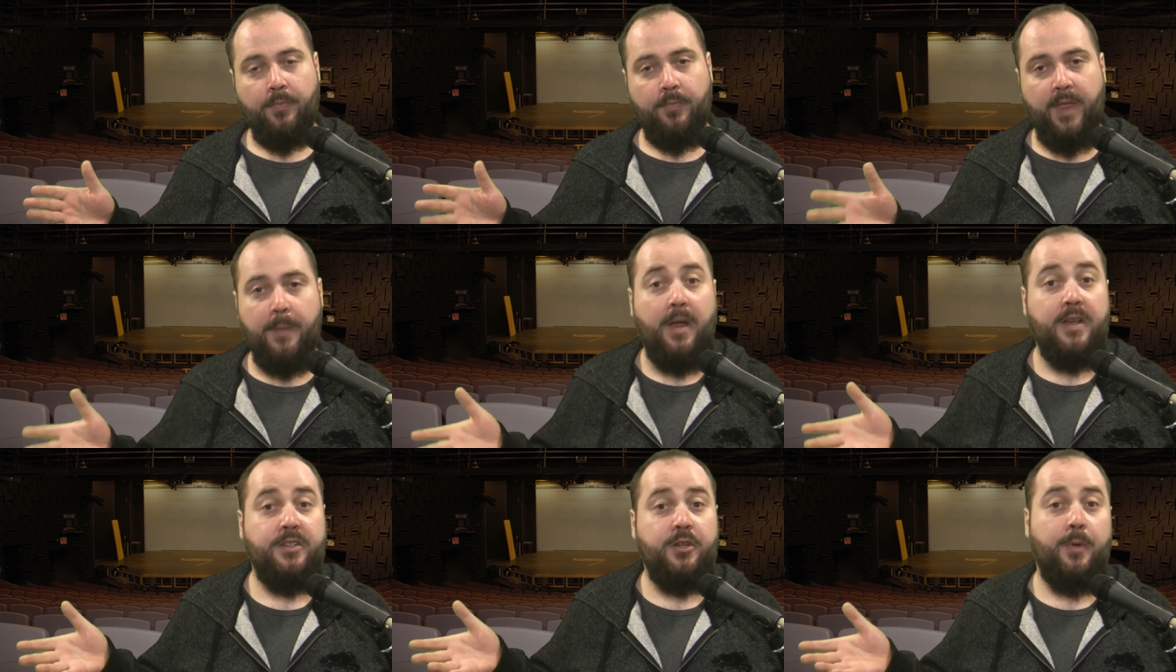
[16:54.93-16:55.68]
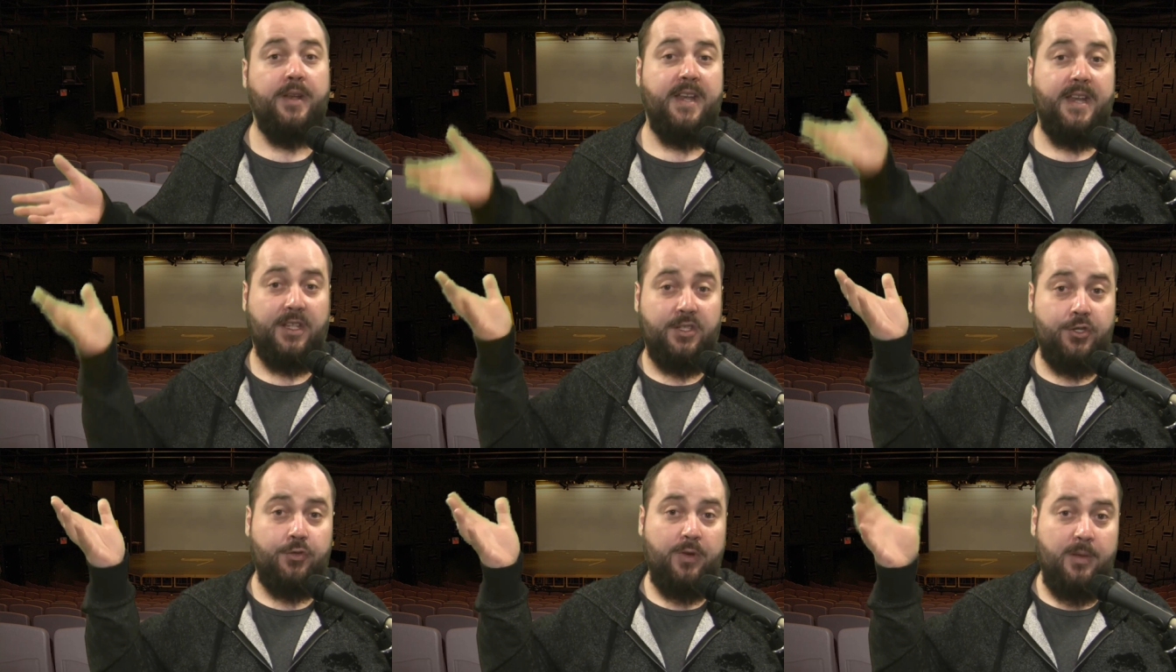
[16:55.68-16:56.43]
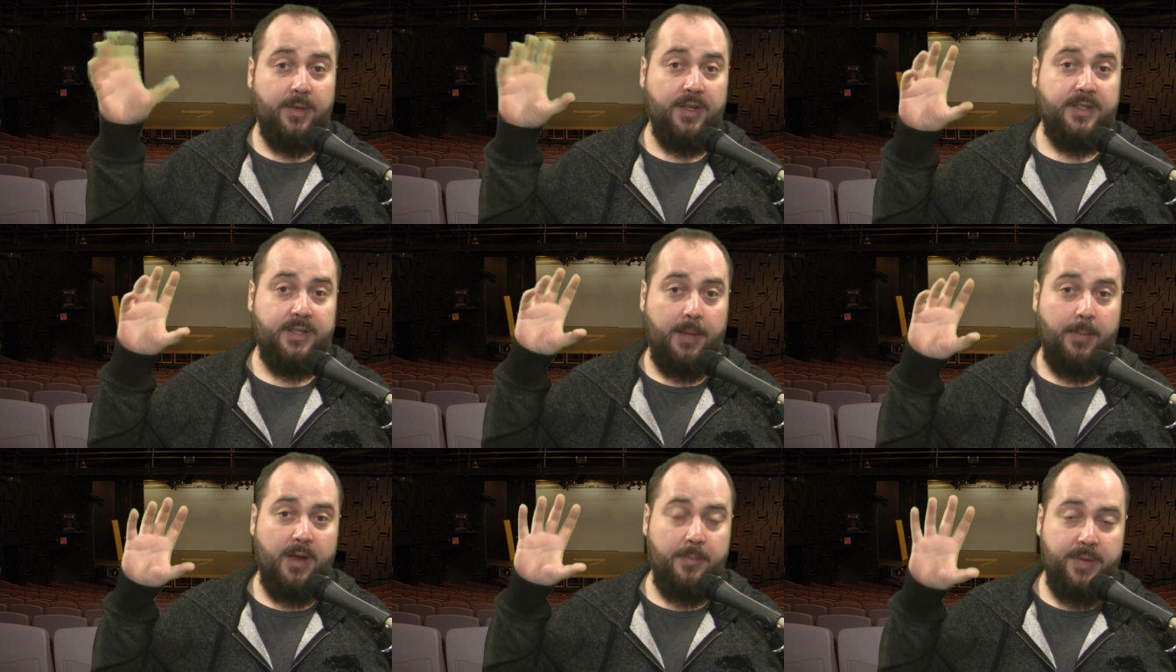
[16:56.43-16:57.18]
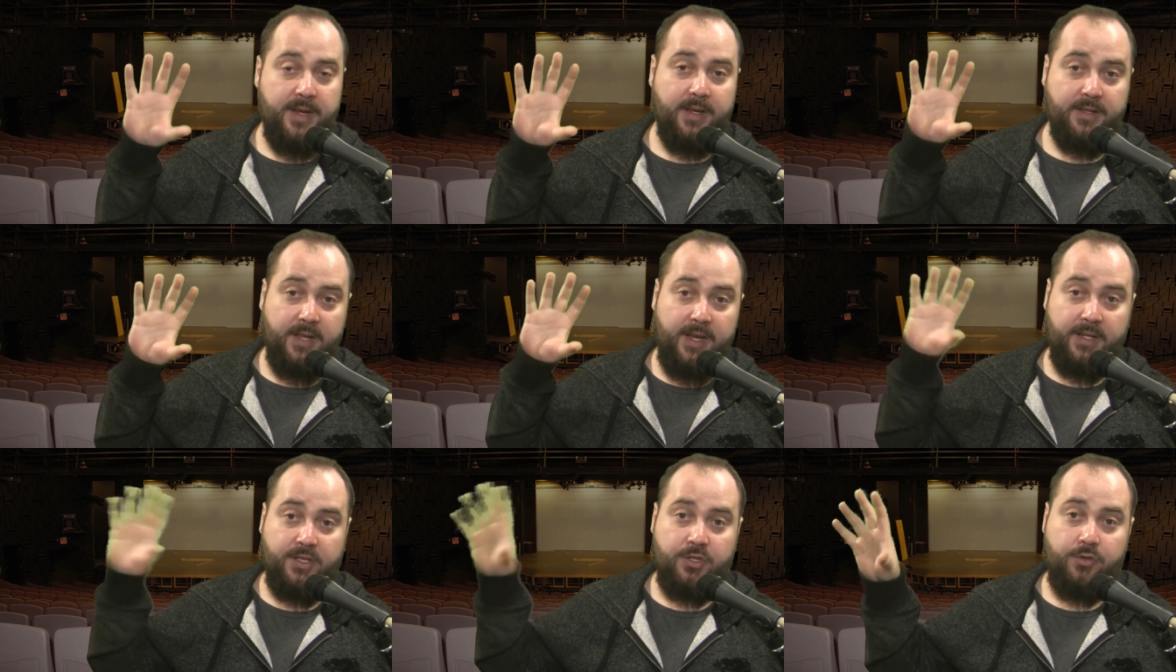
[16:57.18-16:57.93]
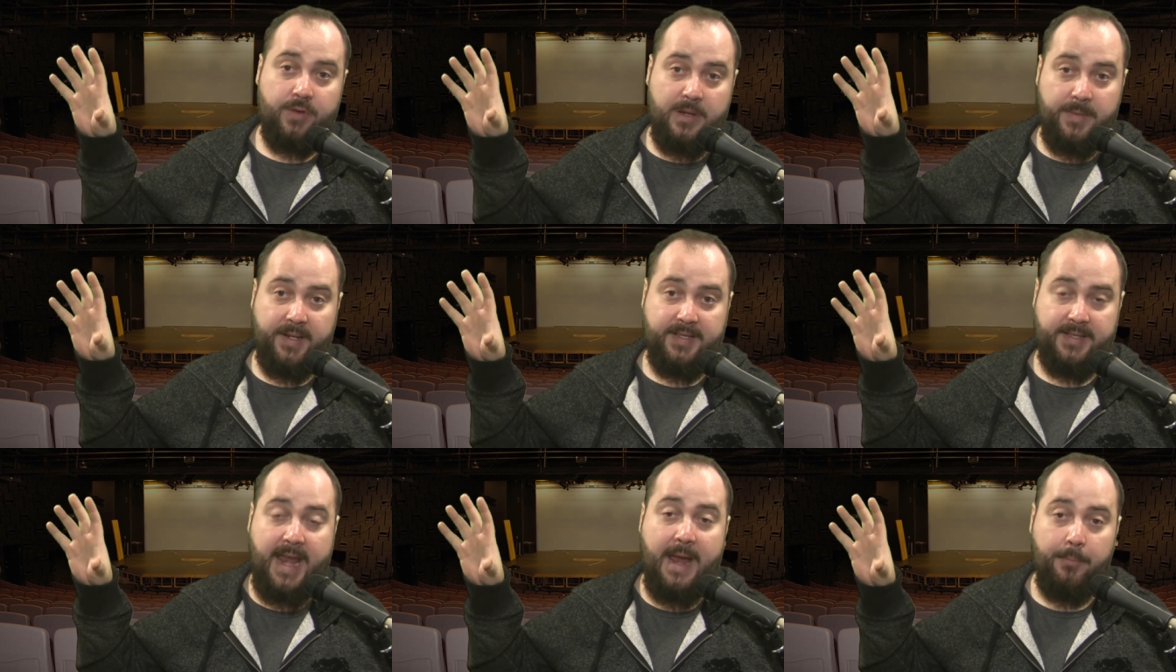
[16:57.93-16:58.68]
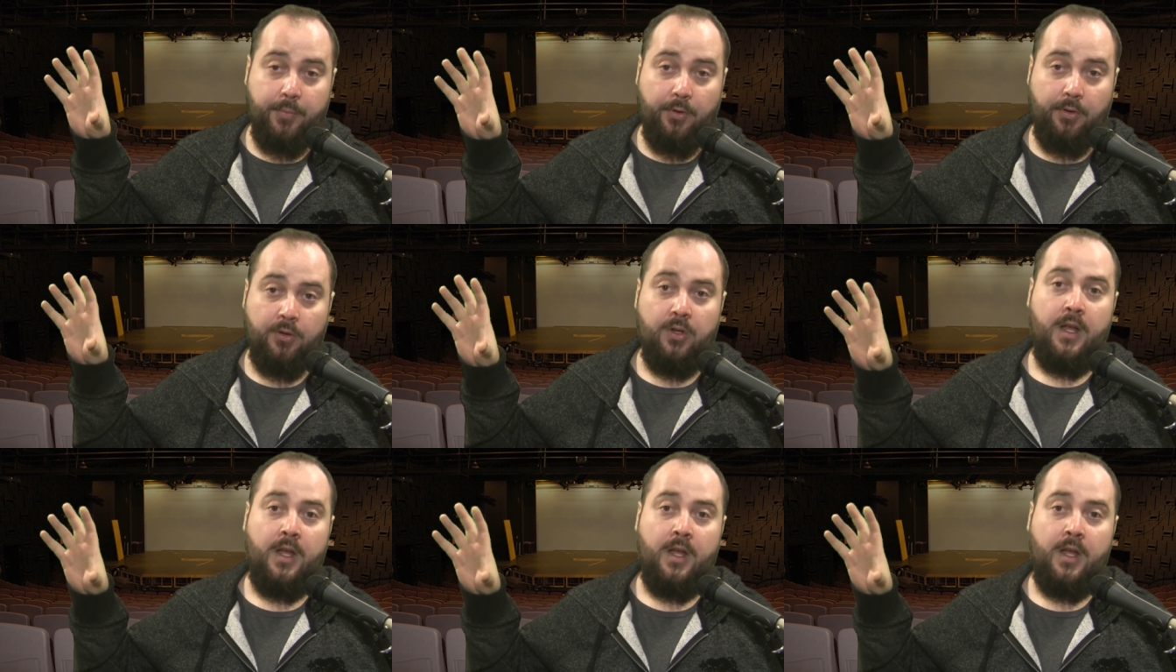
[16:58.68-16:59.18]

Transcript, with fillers: They might do it in extremis, they might be an extreme example